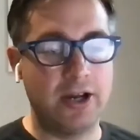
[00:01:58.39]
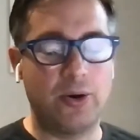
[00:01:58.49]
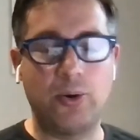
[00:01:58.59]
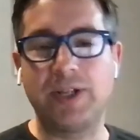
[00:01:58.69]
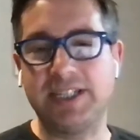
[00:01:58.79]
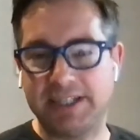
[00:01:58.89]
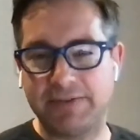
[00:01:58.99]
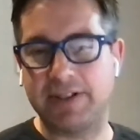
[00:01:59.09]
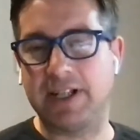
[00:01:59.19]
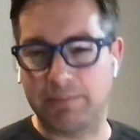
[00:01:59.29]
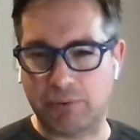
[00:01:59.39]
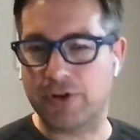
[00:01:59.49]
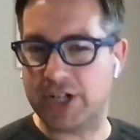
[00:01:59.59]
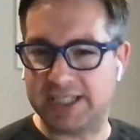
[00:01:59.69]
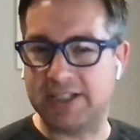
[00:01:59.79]
all these different little
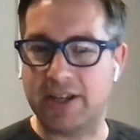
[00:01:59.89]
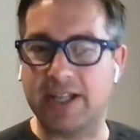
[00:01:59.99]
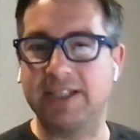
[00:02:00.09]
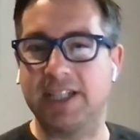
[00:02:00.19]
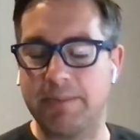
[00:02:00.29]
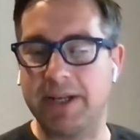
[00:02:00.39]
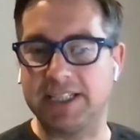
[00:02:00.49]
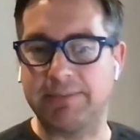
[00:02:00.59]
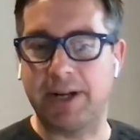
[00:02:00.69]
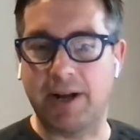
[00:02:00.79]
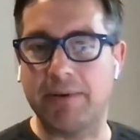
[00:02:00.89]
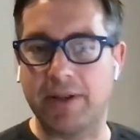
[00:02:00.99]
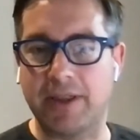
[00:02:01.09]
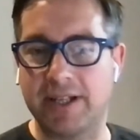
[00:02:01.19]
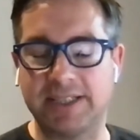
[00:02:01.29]
projects and things that are being spun up
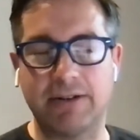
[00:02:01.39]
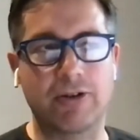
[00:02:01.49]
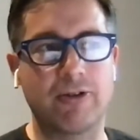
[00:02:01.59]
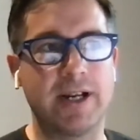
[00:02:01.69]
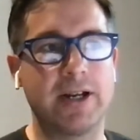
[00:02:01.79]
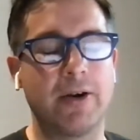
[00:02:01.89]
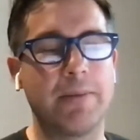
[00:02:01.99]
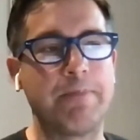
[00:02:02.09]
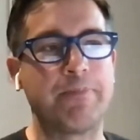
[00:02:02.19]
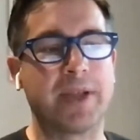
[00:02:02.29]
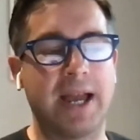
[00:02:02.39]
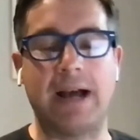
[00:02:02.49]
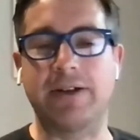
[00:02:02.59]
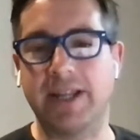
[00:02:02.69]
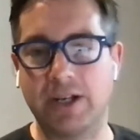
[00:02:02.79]
and things they're agreeing on. How do they